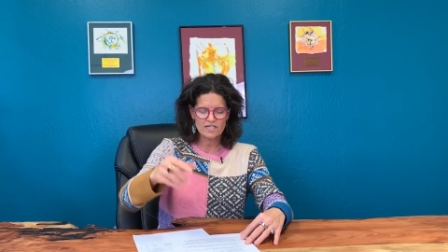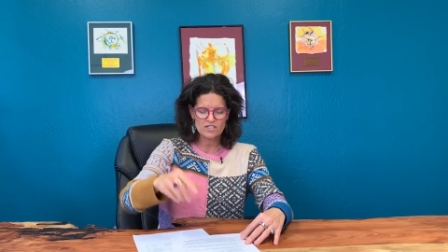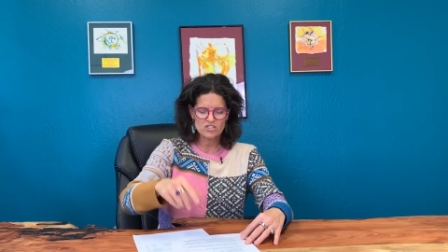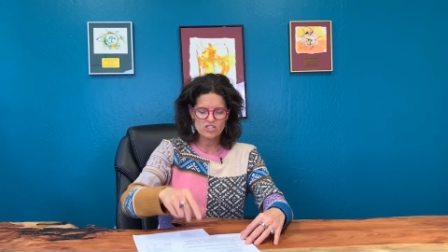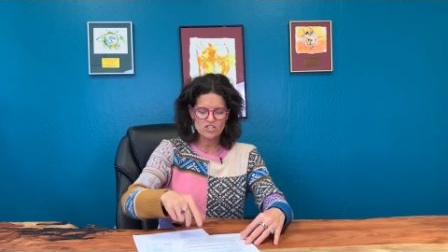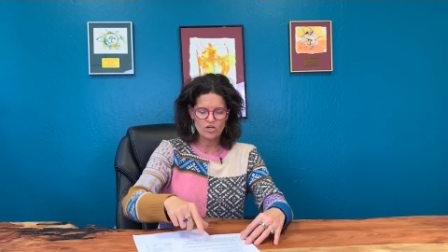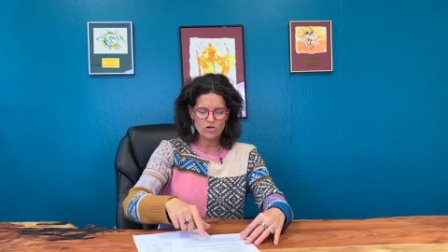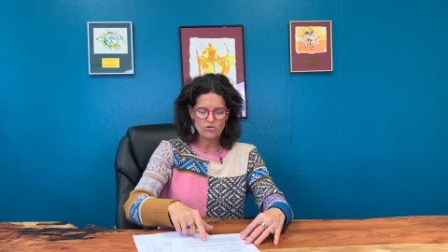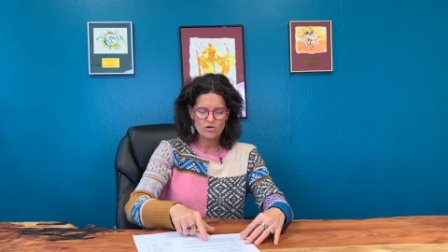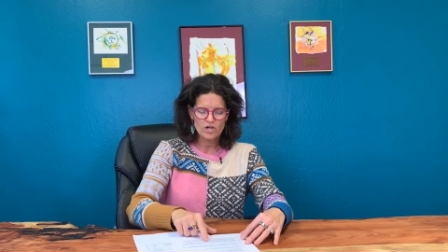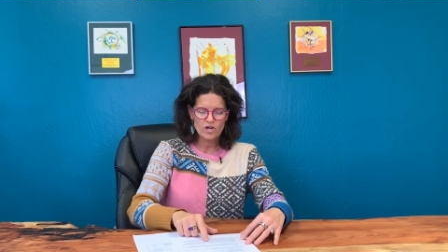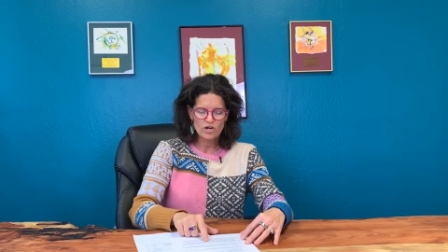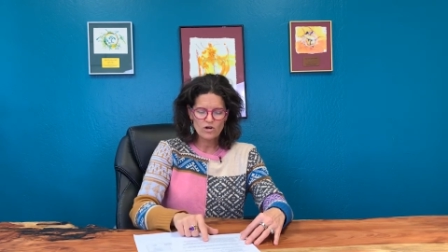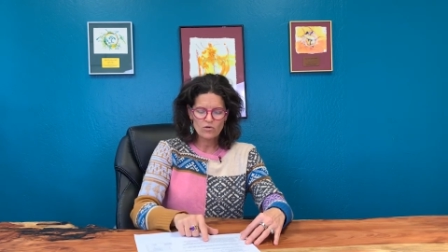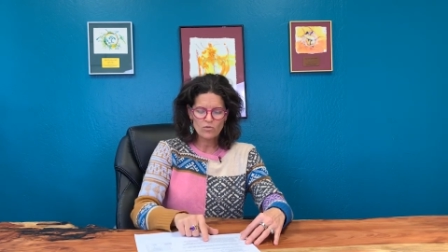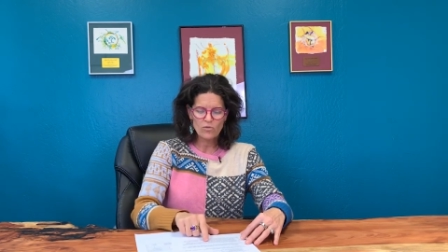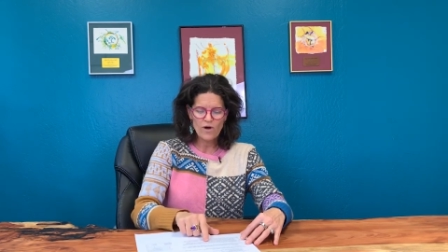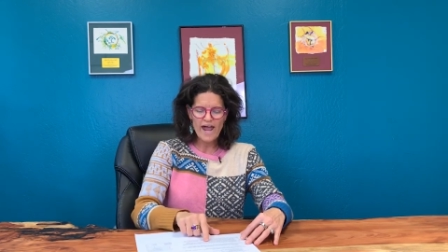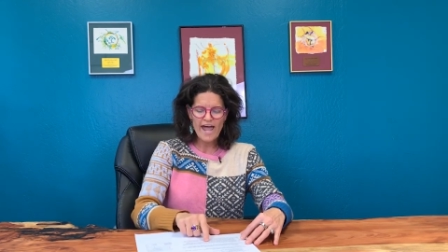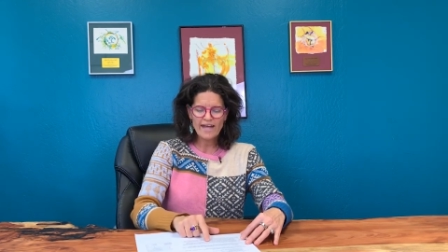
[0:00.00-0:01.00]
So
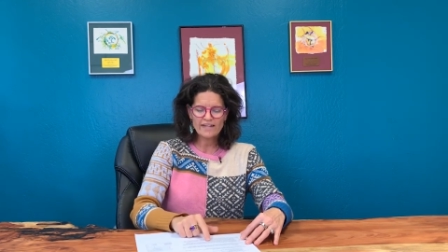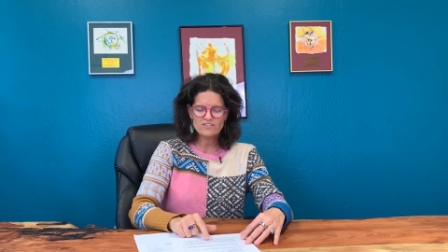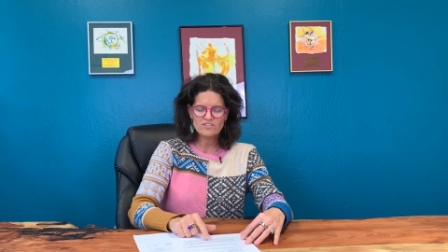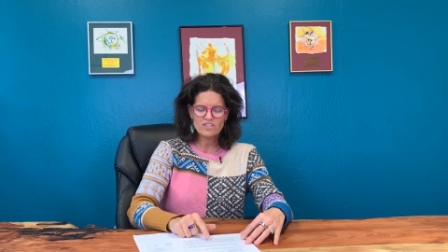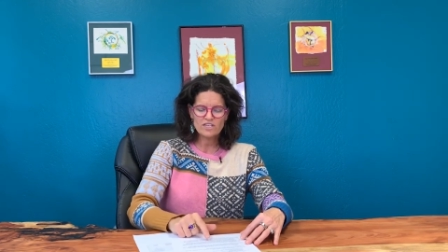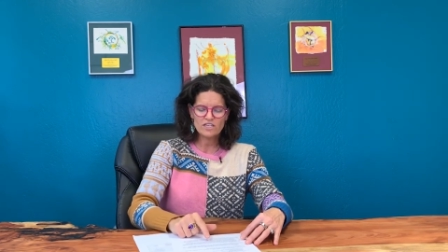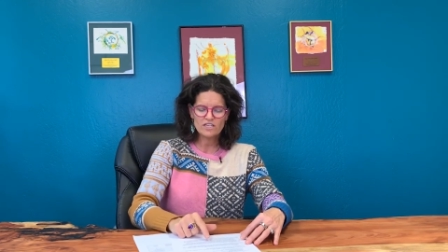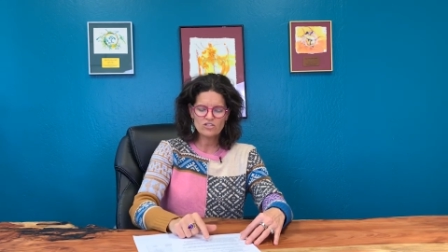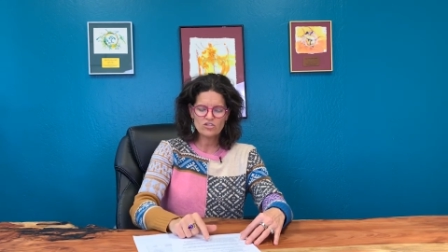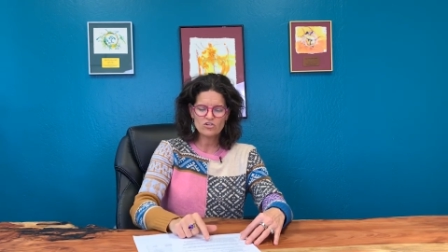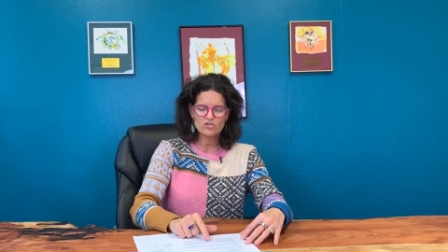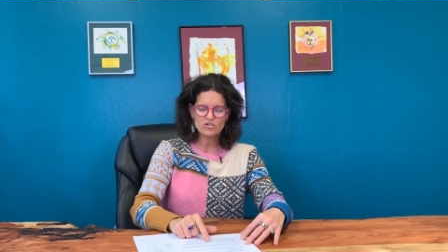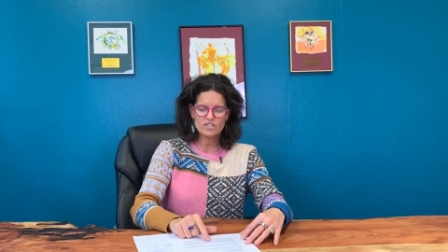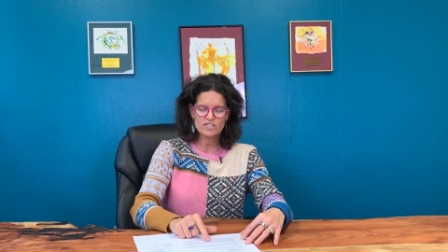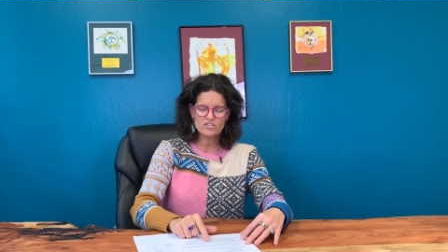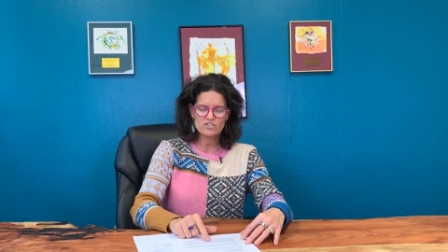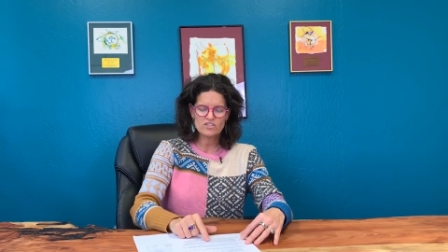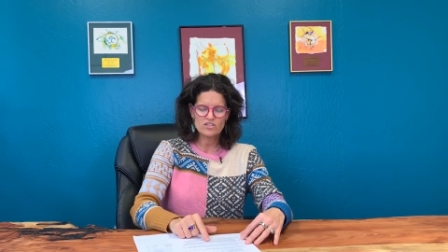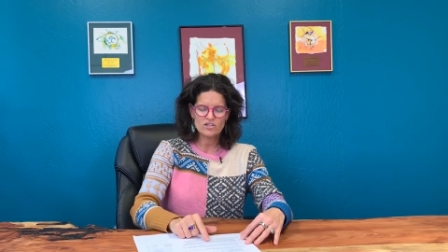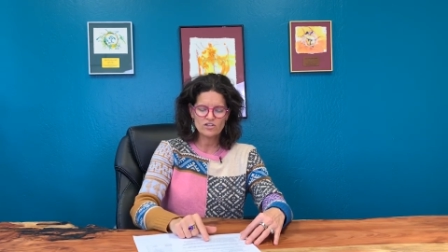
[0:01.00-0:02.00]
rats
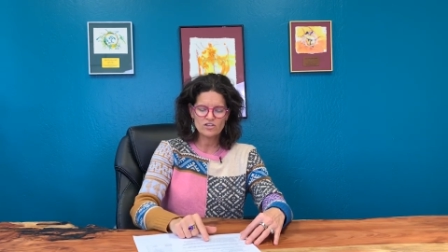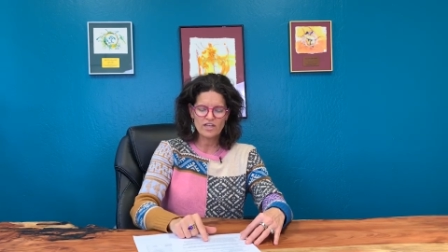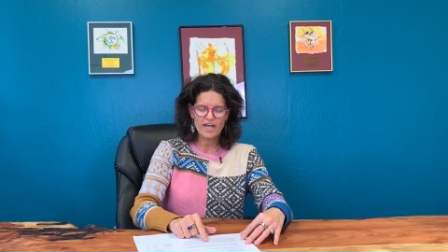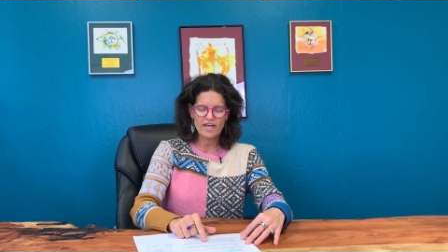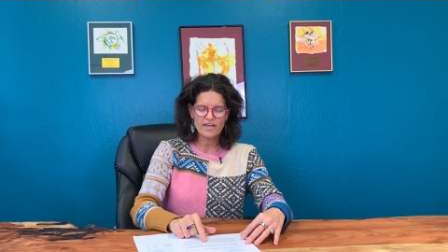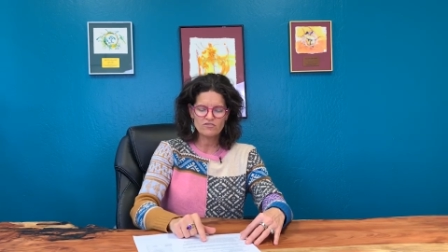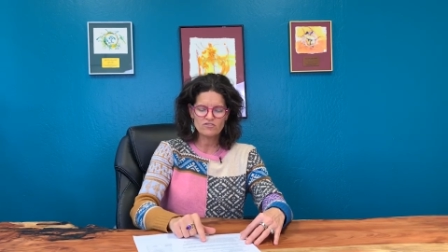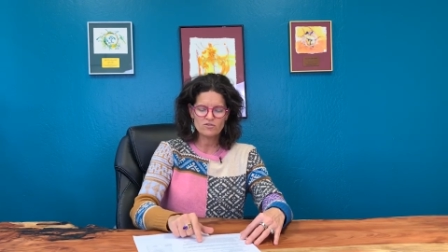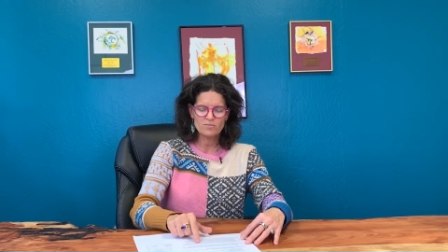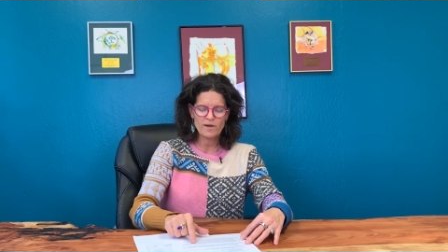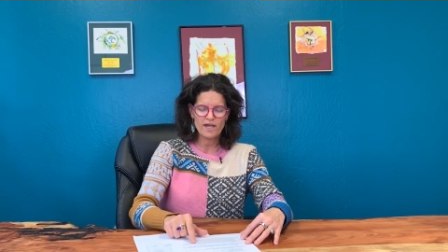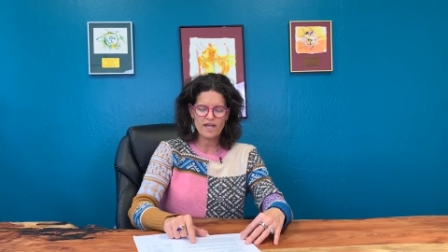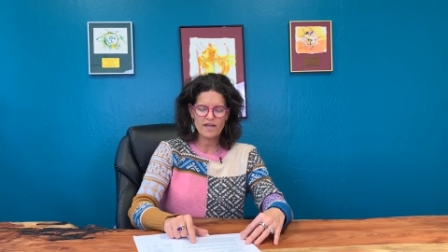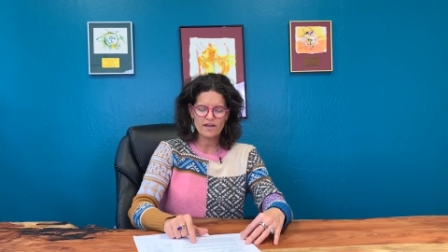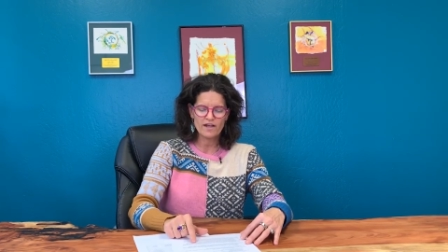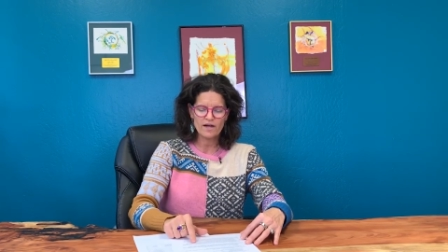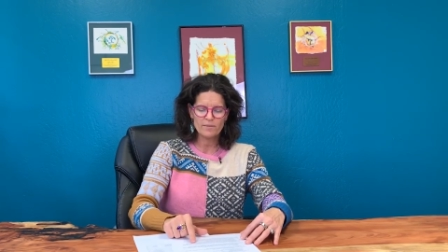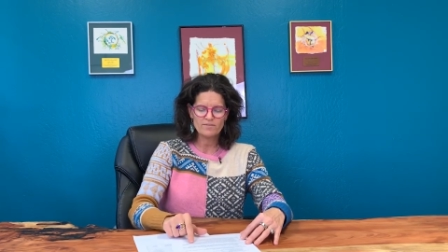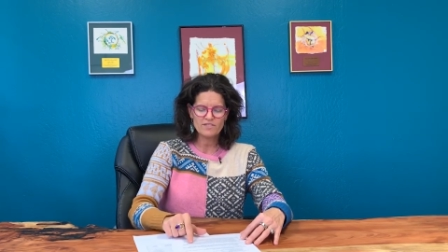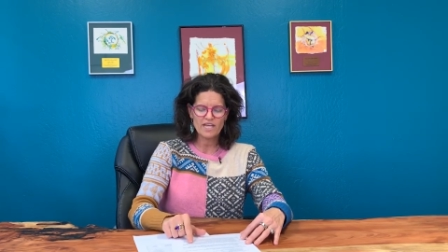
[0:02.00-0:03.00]
increased their
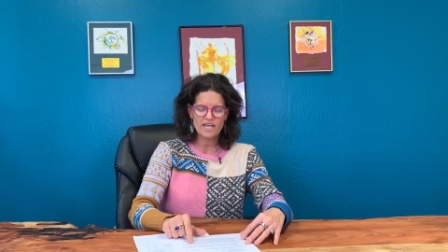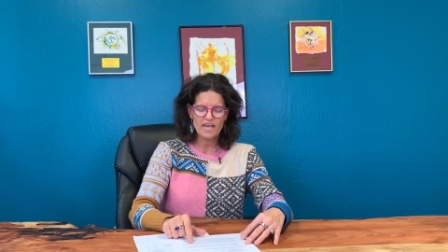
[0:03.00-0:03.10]
lifespan up to